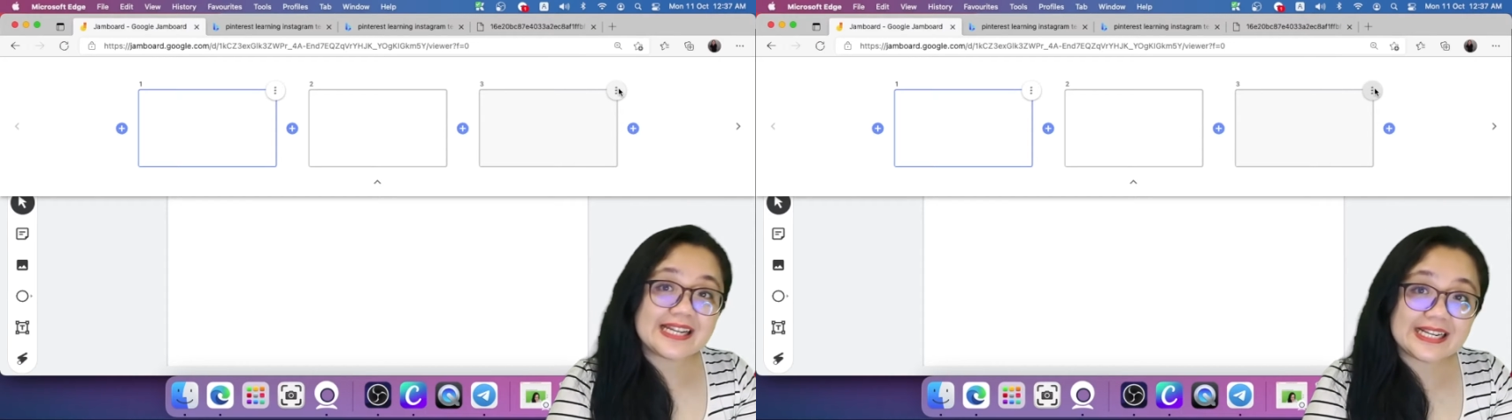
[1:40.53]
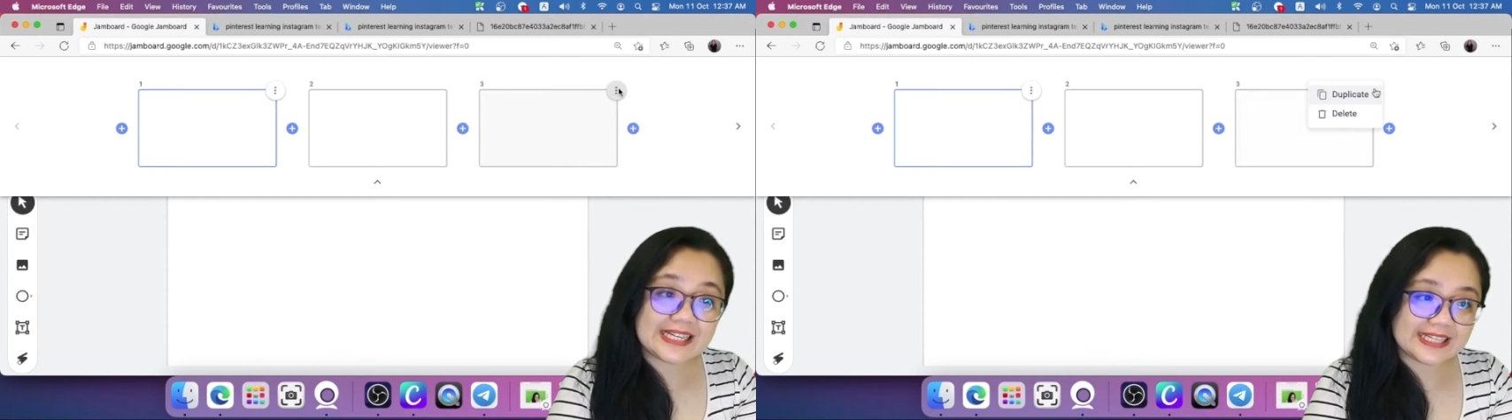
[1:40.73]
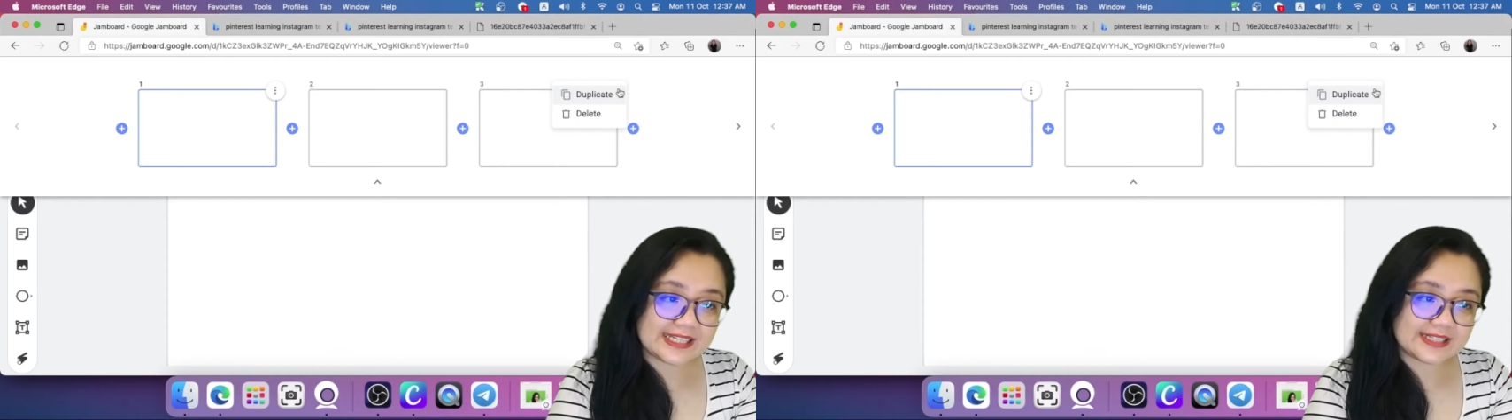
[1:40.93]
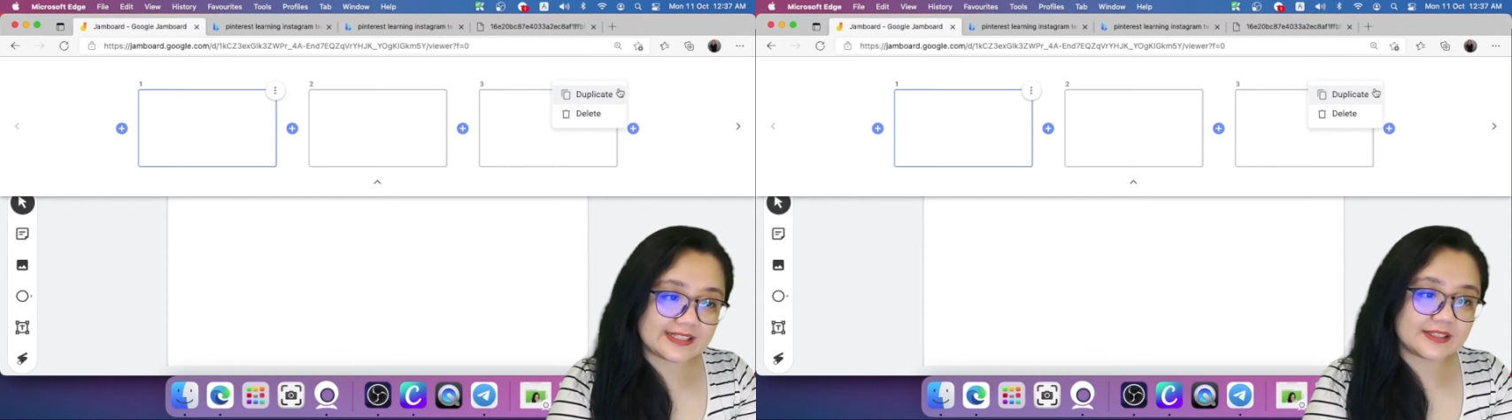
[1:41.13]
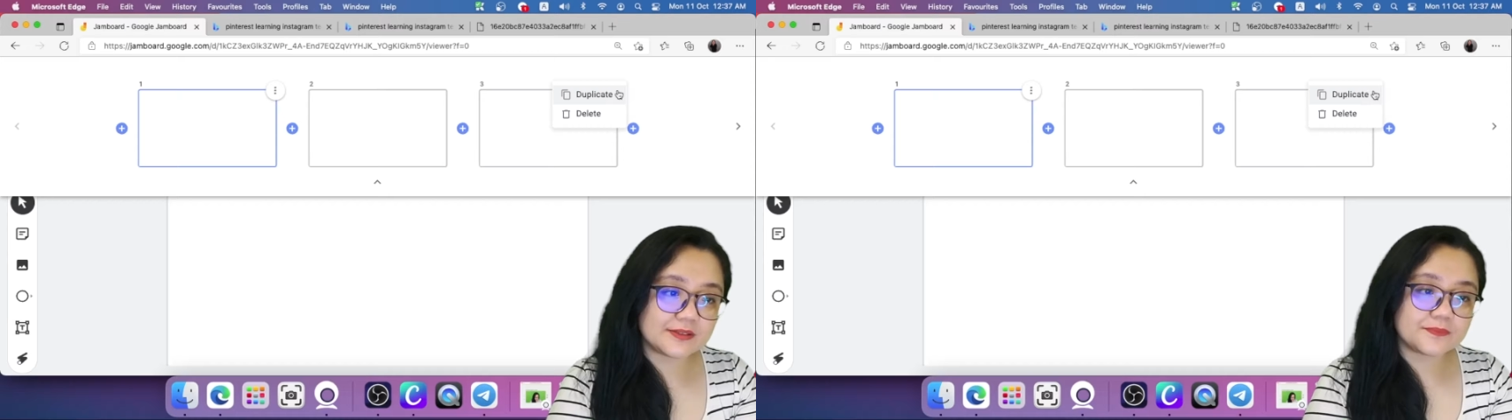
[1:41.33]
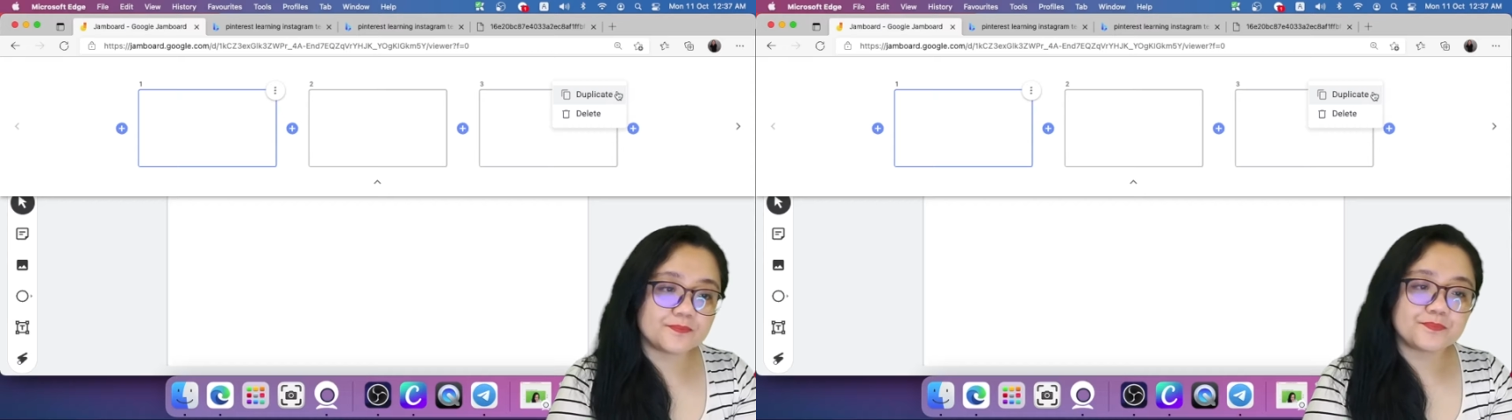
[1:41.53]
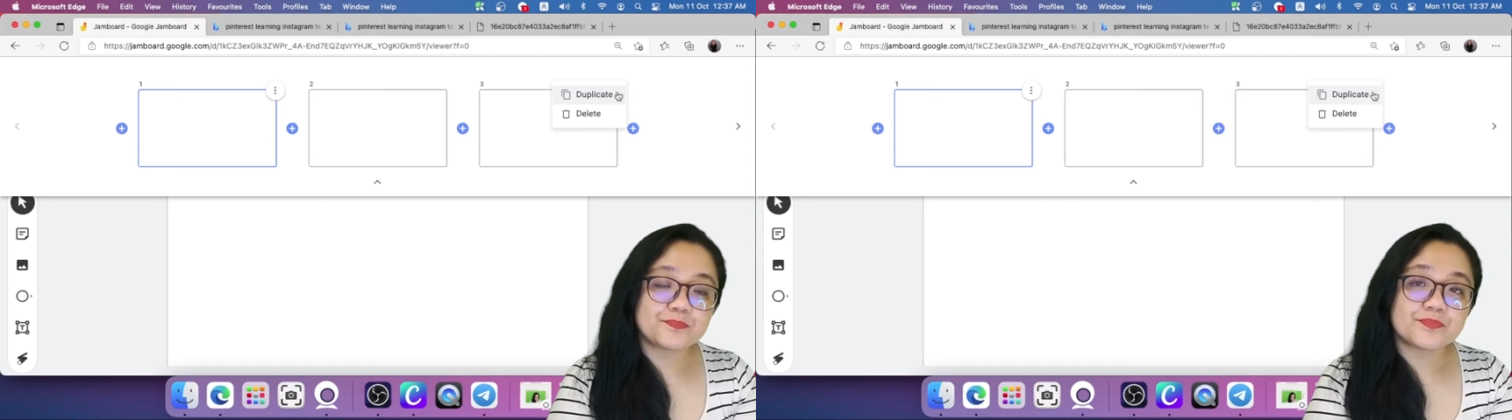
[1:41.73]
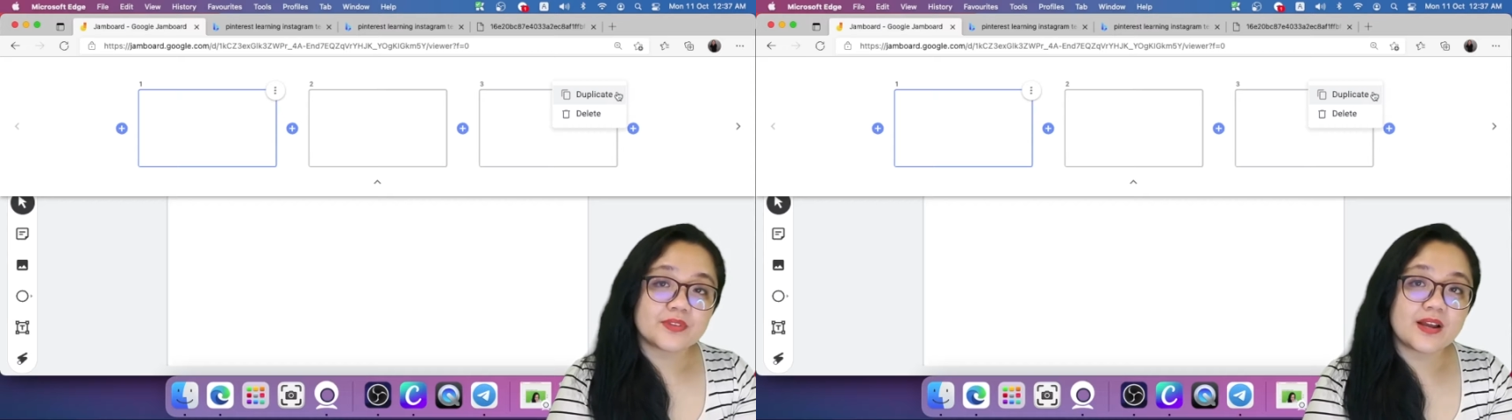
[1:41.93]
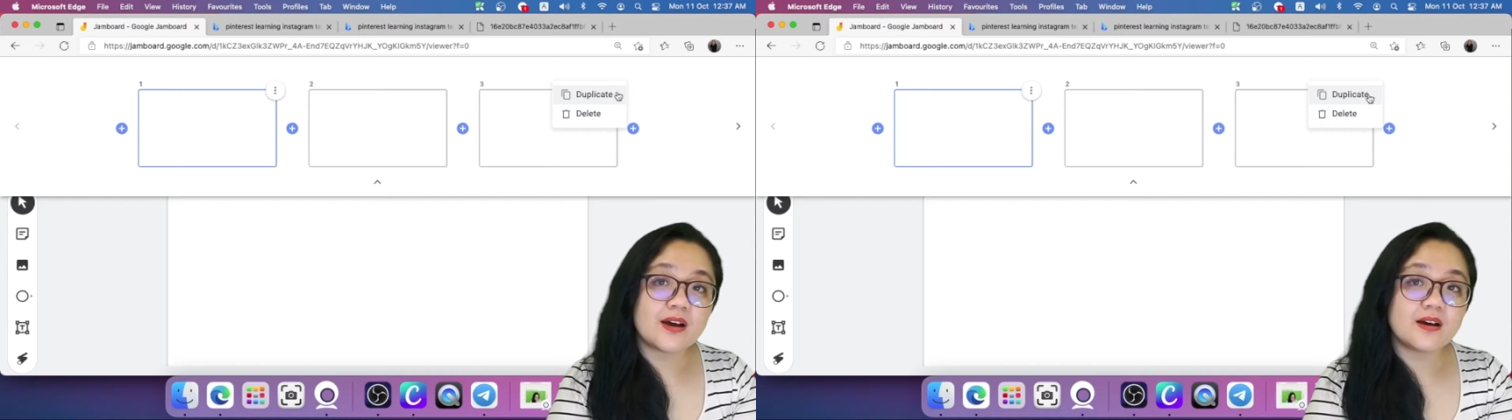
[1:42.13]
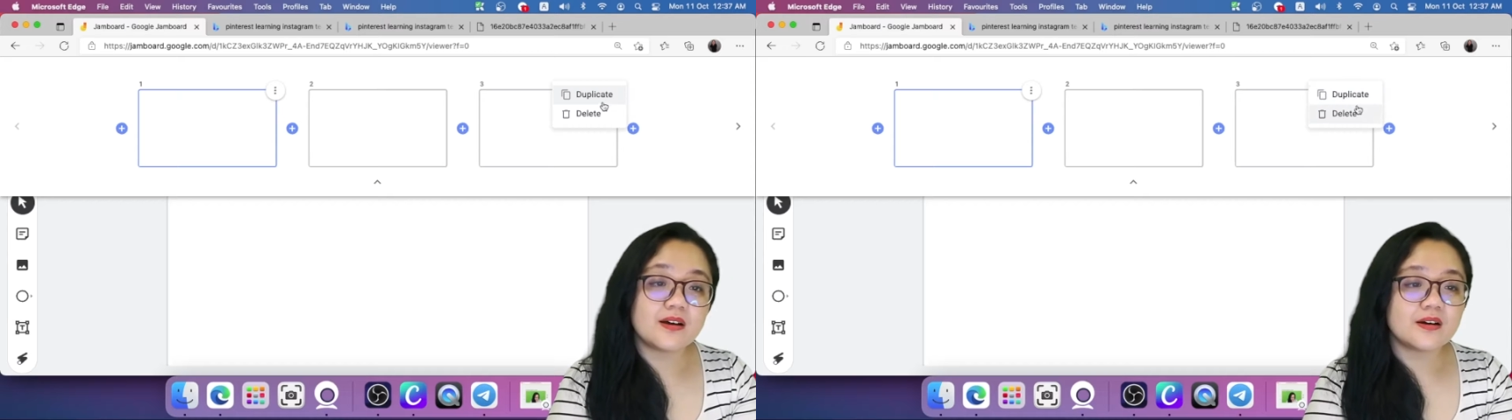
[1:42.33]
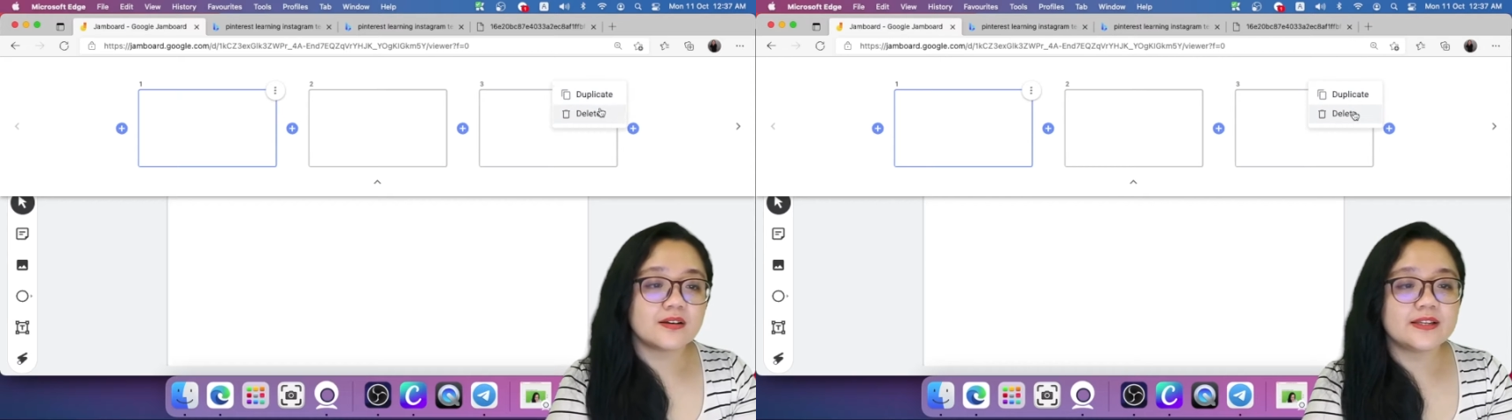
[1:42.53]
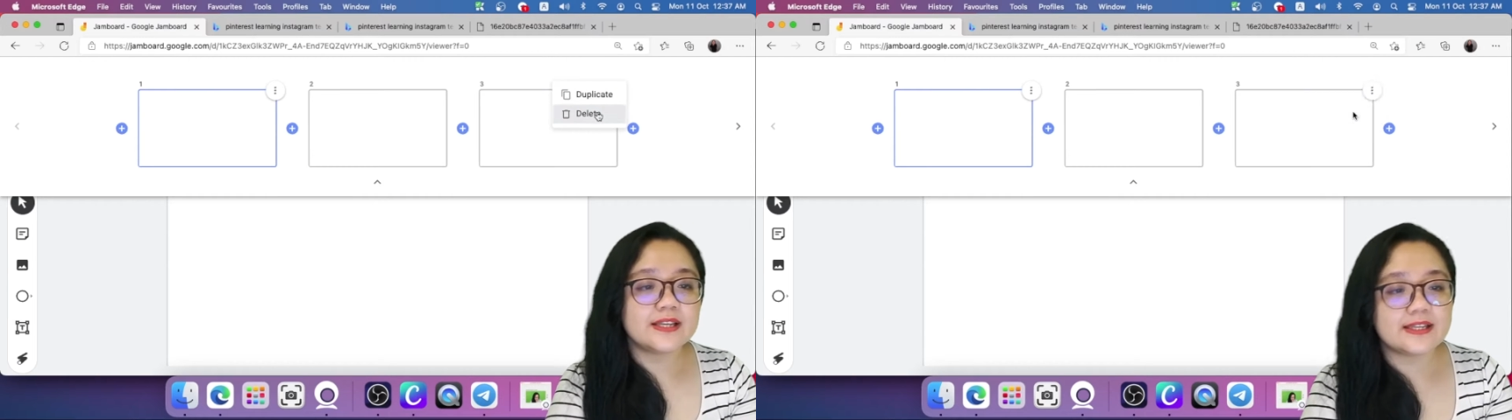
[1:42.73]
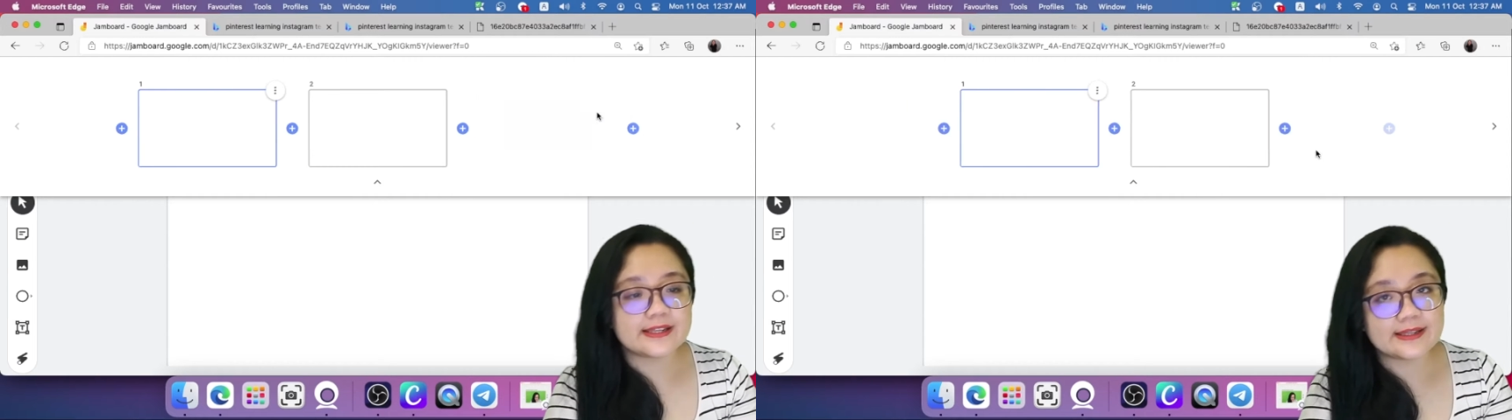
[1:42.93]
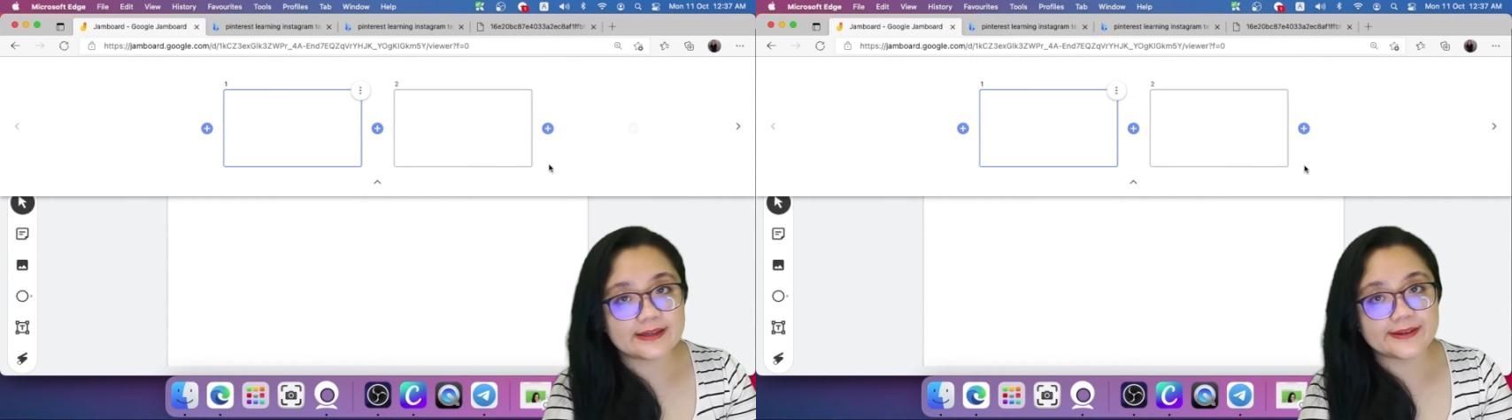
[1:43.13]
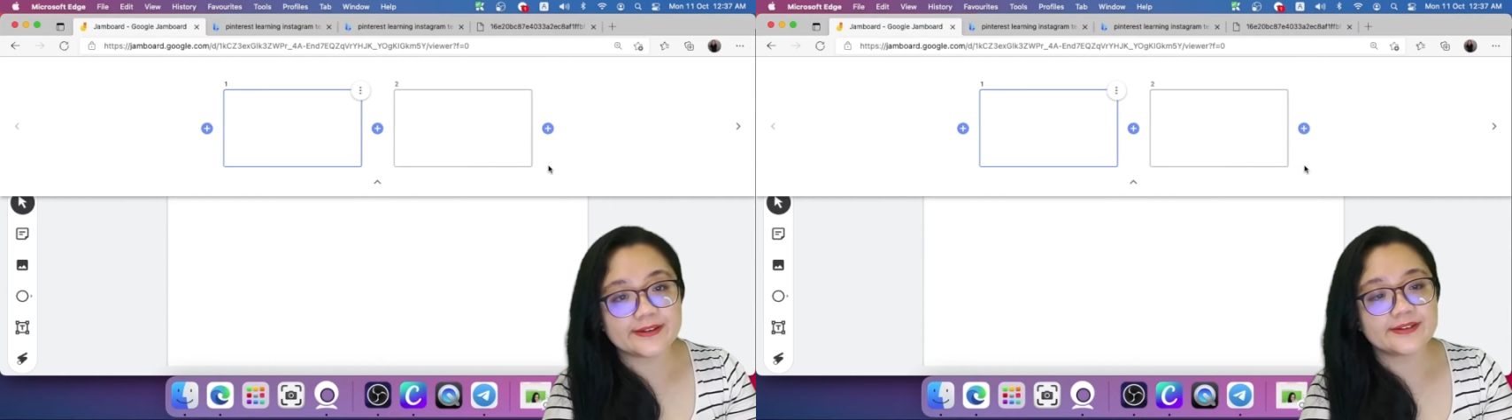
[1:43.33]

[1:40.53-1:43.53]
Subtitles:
click. Delete lah.